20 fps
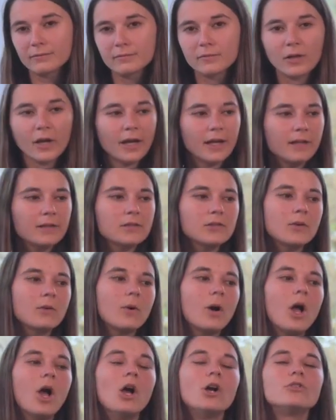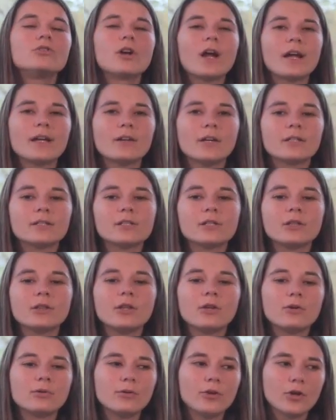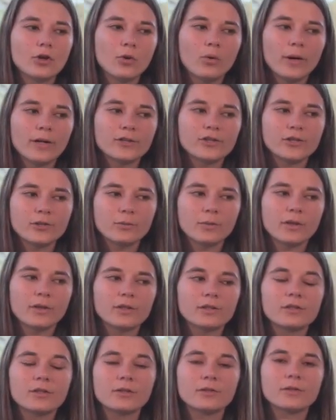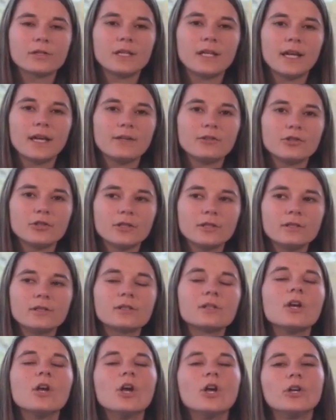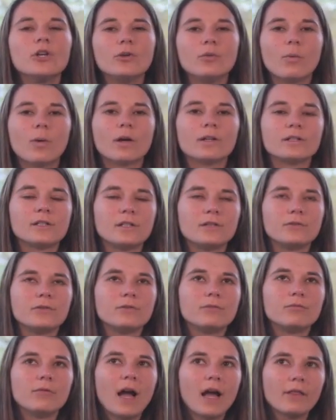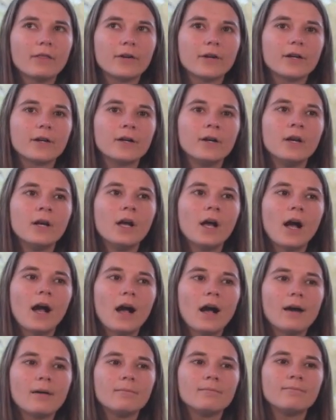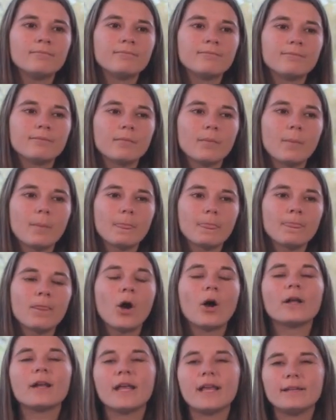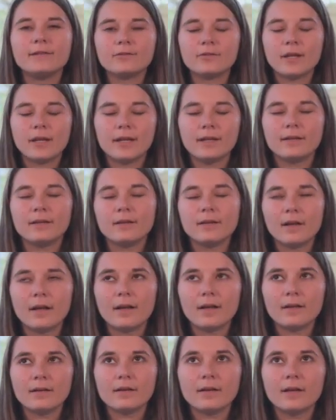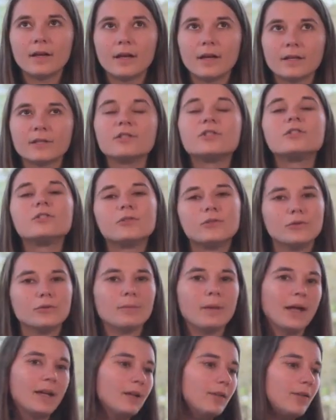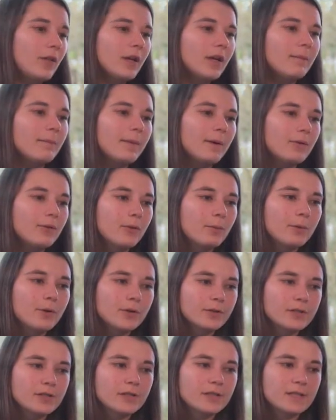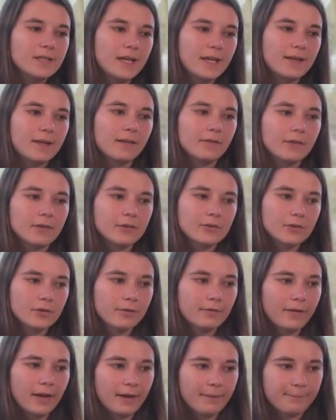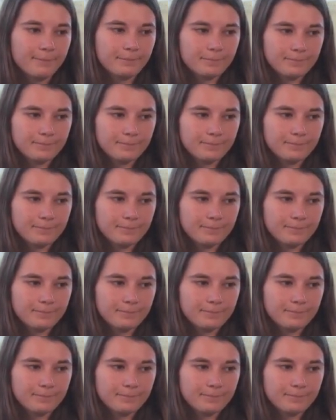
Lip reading: Okay, so trying not to load the question with associations. You want to rather not assume anything about the person taking the survey.